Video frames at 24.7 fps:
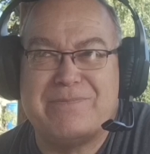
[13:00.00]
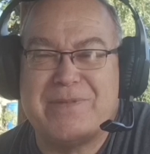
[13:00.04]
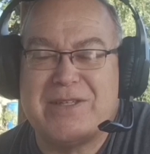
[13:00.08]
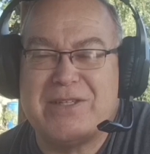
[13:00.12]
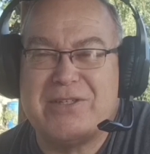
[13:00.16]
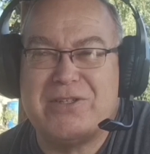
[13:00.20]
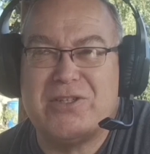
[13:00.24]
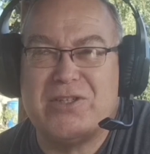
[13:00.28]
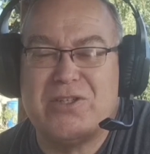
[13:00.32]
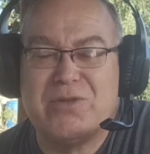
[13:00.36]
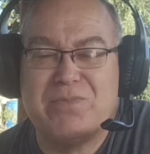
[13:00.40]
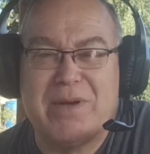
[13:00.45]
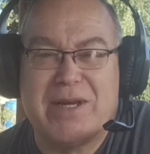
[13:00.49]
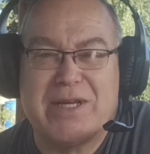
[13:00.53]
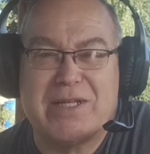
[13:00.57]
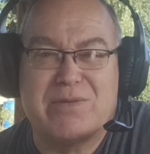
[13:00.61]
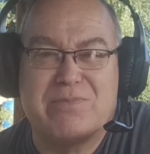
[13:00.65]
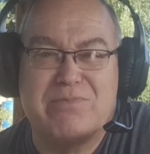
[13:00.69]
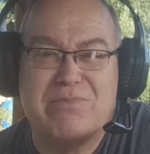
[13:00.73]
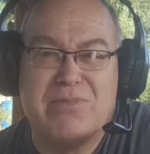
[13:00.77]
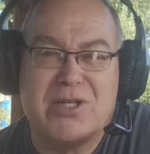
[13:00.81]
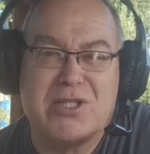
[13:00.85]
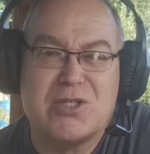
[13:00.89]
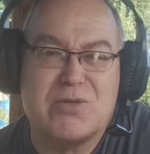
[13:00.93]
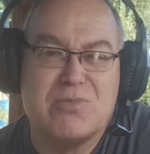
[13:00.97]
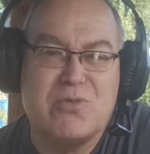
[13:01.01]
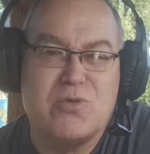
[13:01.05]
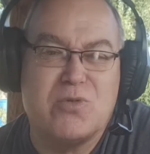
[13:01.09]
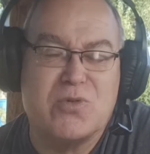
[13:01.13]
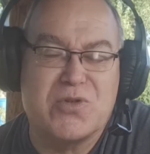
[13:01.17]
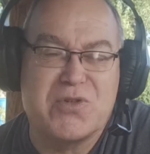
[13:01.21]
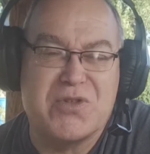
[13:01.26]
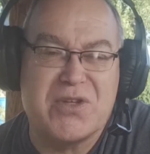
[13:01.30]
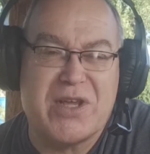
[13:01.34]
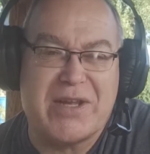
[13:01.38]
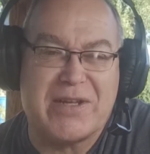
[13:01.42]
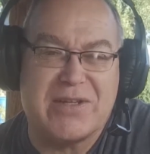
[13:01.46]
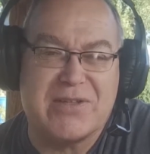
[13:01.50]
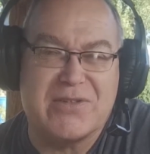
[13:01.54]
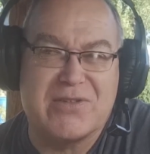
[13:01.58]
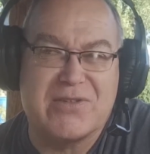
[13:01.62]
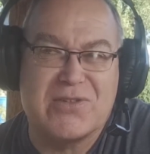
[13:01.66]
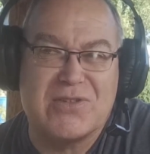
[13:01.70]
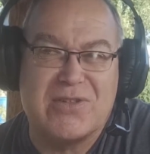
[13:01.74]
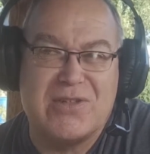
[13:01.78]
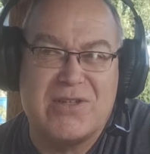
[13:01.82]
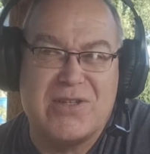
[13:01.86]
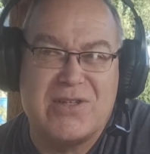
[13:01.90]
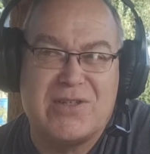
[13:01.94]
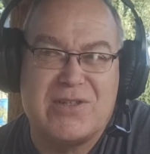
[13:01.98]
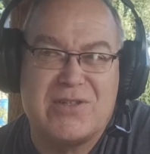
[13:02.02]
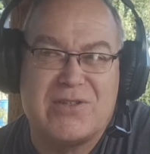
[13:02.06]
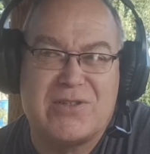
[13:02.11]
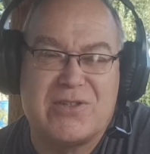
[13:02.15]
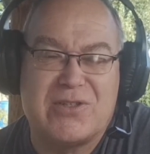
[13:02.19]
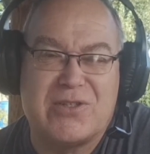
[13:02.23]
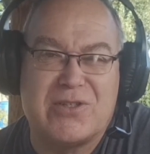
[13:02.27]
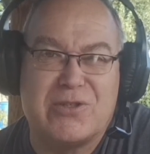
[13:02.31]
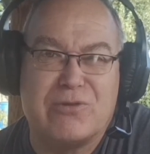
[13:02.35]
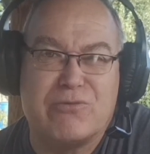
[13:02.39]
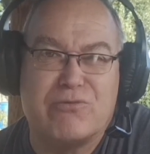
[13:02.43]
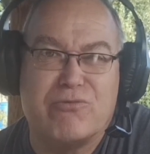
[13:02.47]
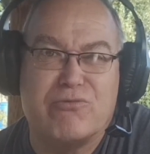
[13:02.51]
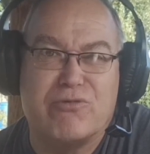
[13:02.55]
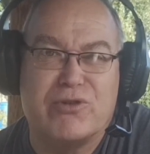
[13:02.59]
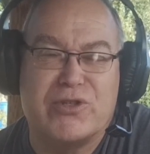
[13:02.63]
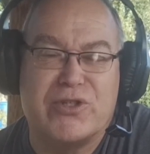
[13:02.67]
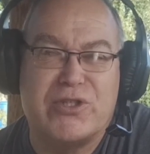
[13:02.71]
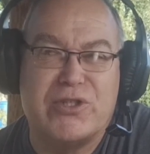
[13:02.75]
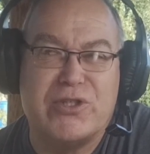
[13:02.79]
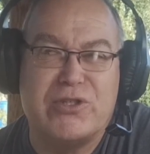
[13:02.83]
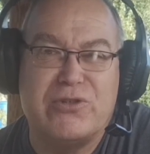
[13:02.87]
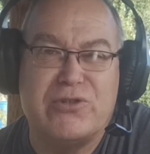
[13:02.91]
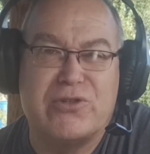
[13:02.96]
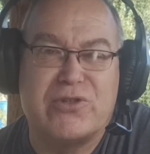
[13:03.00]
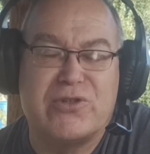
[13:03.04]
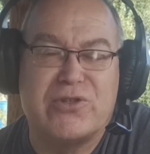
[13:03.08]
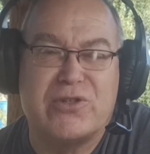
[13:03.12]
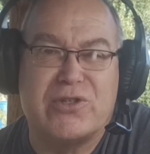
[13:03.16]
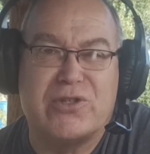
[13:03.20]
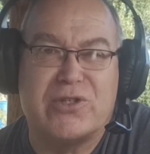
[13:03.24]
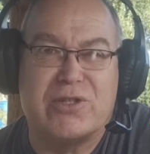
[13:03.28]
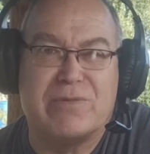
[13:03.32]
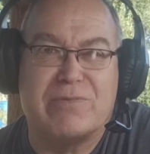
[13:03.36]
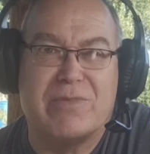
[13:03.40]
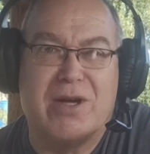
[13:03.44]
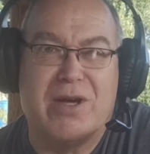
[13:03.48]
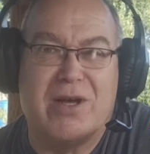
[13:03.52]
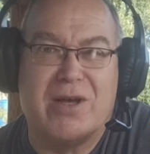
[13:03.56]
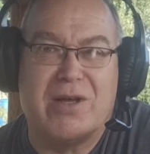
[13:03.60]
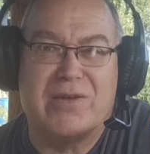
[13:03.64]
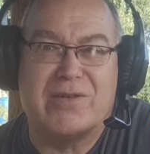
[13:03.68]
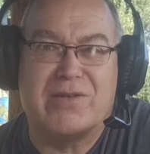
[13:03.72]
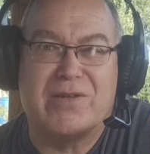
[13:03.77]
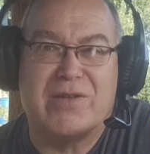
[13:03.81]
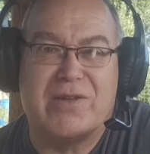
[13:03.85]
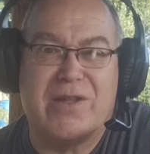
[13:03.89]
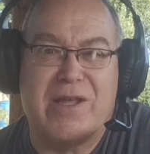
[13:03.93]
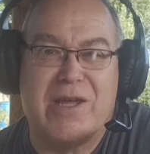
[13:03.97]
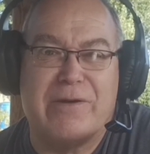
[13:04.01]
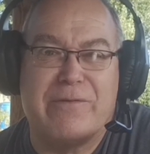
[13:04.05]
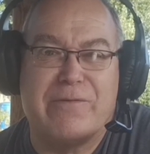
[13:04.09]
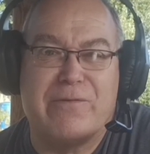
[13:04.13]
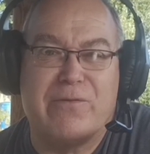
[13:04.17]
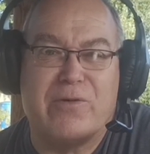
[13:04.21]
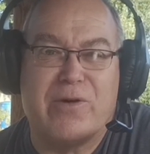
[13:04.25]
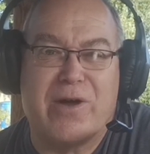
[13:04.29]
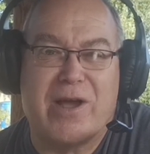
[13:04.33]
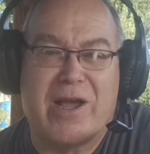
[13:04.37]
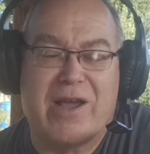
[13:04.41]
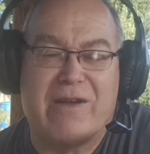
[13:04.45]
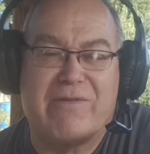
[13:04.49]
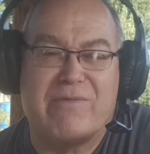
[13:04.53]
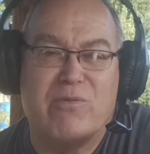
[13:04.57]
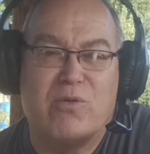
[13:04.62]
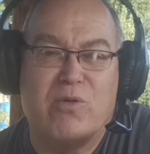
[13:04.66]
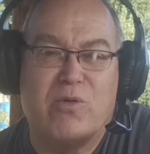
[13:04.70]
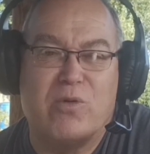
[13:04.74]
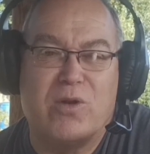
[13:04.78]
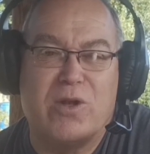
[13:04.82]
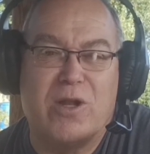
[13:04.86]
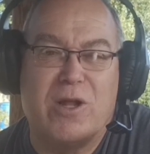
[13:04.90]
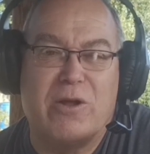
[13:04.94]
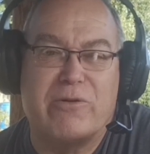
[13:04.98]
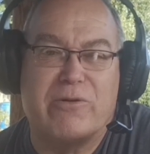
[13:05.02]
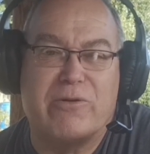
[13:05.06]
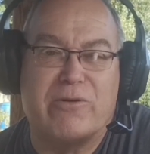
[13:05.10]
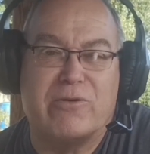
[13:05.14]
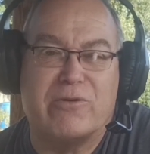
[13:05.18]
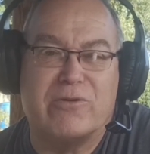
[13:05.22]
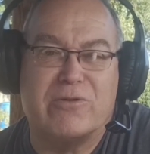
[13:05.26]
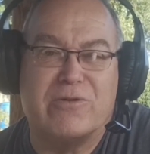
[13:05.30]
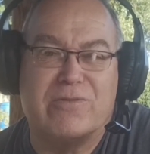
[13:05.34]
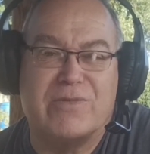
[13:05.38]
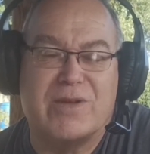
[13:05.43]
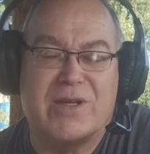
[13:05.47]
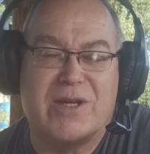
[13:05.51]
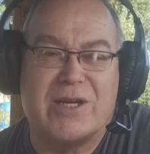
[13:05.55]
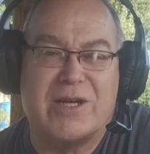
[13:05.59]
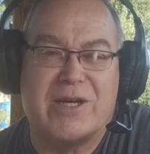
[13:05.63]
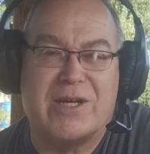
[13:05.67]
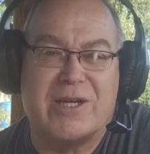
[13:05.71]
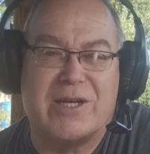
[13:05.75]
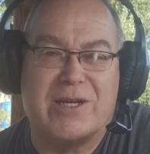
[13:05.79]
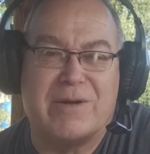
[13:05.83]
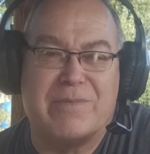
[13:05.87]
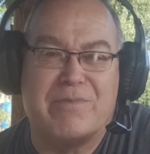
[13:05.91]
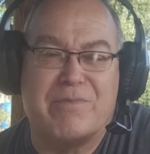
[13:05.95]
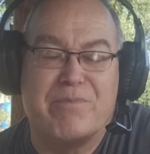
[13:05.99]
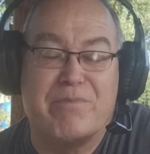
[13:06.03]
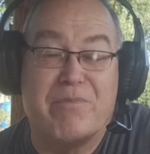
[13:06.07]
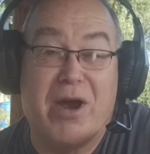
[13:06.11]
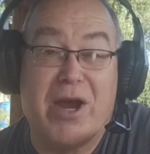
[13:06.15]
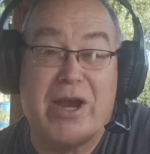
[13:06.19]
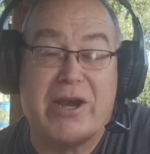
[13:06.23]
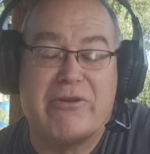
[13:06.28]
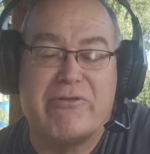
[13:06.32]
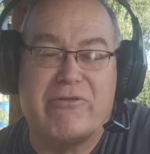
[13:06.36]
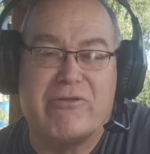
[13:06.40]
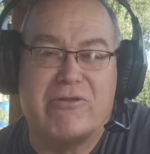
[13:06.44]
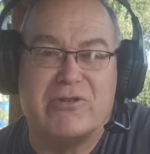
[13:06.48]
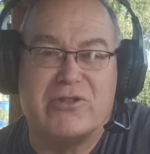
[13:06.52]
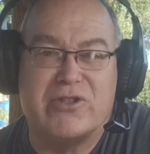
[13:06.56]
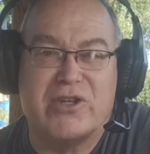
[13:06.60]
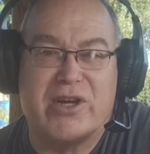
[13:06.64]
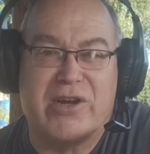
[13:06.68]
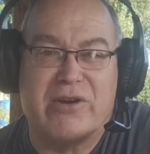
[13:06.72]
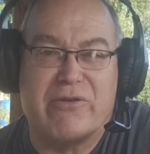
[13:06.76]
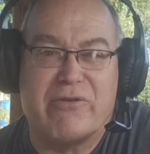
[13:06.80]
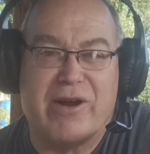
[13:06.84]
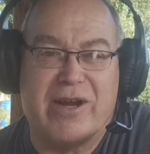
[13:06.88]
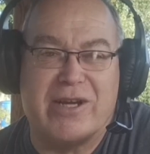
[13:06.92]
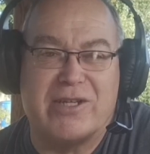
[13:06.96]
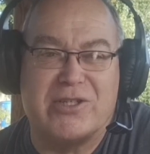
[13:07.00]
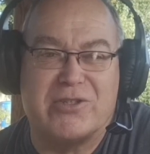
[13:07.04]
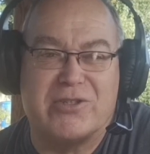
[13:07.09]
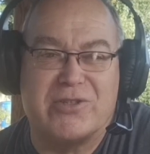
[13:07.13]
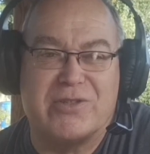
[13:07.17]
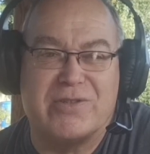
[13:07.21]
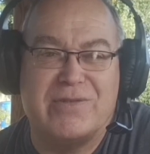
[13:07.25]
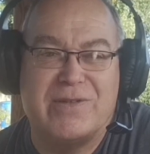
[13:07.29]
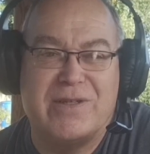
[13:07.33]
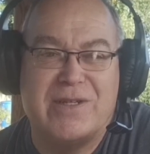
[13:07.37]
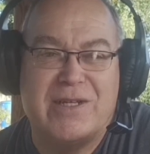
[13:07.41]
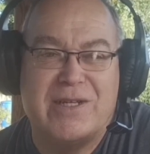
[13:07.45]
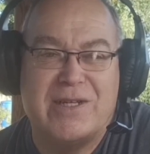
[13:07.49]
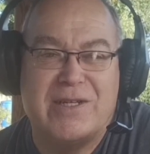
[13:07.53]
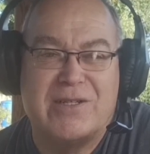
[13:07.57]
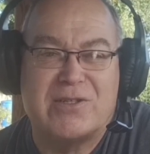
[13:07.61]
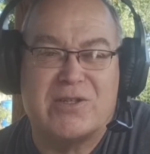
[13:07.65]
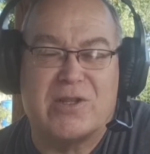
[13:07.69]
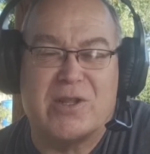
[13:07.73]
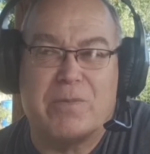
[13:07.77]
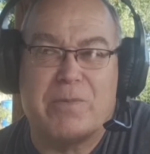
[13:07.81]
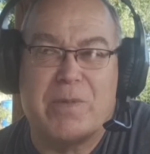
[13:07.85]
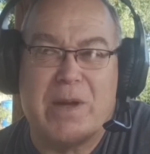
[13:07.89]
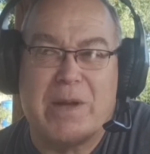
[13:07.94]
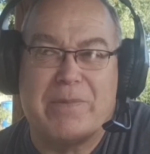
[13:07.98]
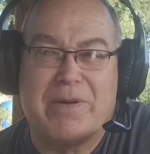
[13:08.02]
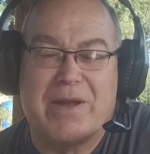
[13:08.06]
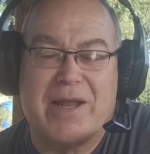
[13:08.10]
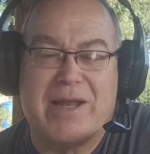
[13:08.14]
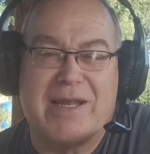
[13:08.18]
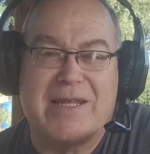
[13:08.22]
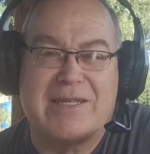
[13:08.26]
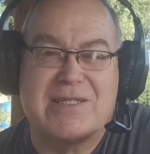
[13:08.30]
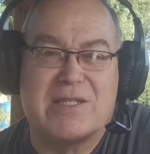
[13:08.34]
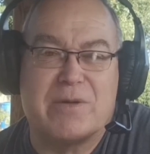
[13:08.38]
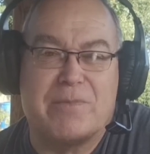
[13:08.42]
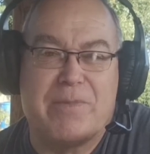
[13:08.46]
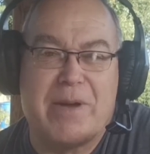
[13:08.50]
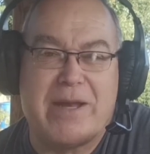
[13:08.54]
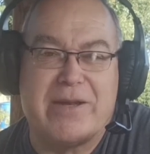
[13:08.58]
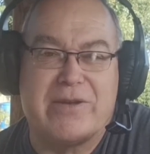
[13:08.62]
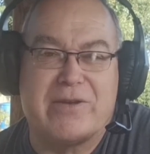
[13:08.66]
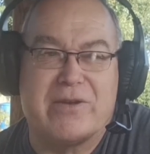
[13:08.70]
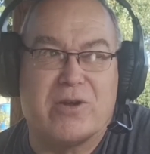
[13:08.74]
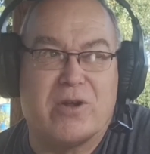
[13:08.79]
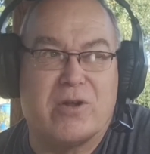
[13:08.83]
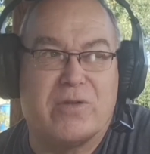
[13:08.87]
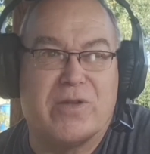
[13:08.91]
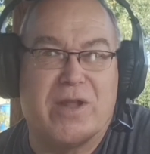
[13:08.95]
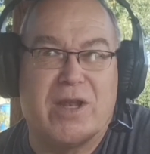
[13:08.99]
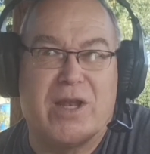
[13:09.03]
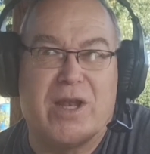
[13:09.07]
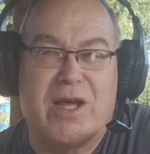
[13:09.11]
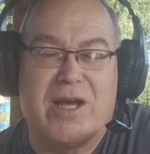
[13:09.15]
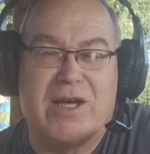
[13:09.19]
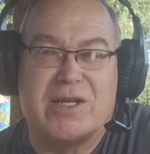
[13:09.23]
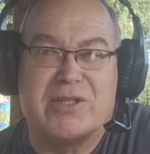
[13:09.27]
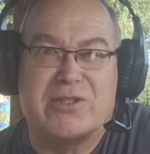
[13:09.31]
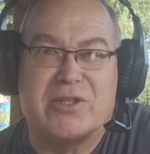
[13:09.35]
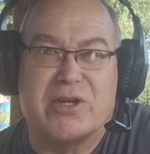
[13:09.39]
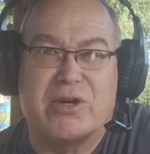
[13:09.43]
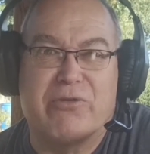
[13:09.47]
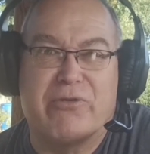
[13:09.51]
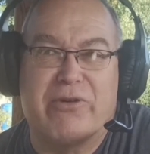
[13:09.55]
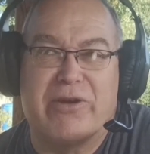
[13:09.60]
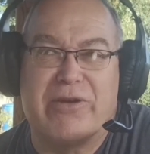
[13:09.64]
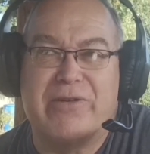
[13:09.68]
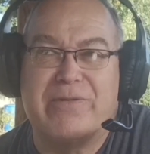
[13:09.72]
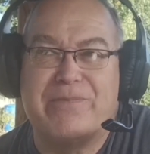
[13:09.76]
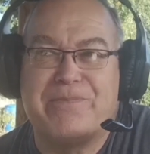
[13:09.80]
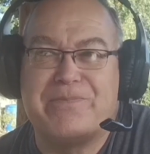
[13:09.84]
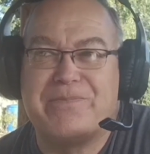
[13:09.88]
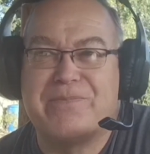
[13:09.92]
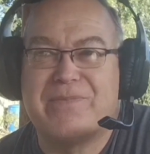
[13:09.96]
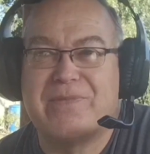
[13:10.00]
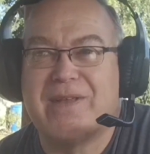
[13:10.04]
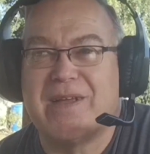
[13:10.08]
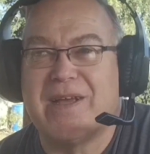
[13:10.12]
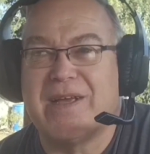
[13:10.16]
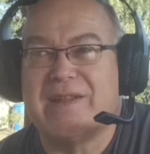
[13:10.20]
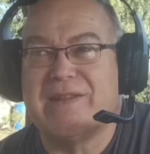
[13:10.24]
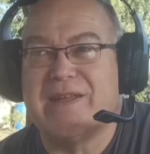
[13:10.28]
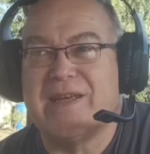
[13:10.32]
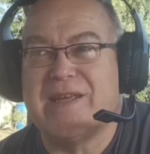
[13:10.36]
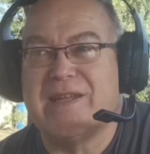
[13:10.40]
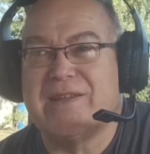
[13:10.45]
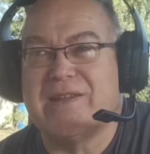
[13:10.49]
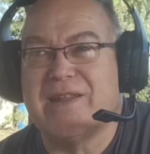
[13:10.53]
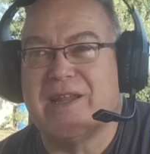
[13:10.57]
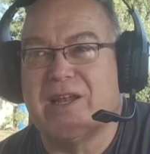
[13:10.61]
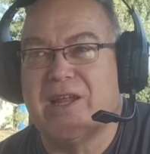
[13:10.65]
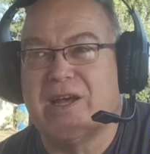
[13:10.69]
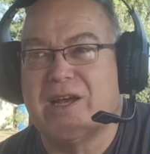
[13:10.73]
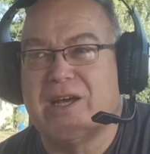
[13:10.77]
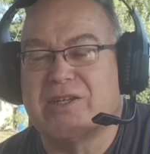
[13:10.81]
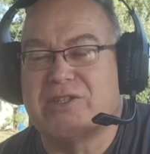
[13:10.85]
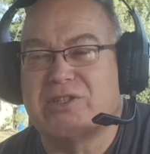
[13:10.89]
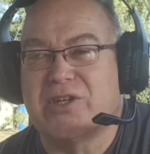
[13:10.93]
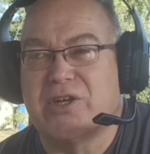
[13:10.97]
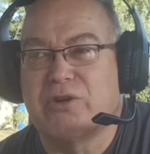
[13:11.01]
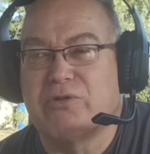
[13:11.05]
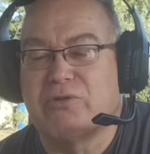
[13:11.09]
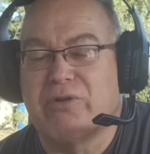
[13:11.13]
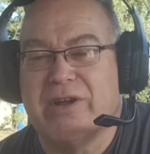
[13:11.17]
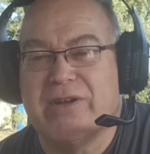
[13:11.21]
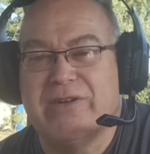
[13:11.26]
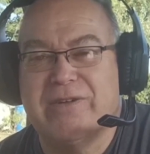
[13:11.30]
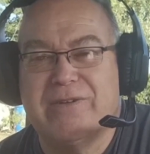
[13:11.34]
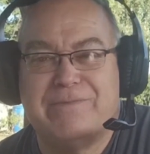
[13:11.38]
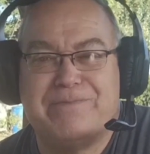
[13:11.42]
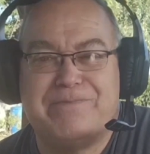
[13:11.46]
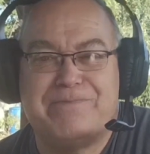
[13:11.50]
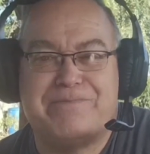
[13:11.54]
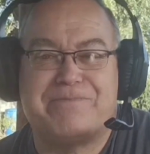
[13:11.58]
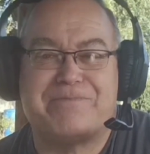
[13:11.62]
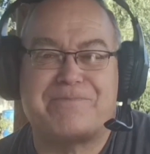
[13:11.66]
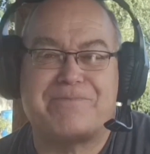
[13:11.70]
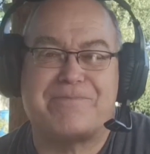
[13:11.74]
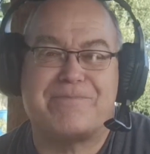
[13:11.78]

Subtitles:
But it just makes much more sense to reduce demand and therefore have more local micro generation, so that people are less dependent on the larger grid, and then the larger grid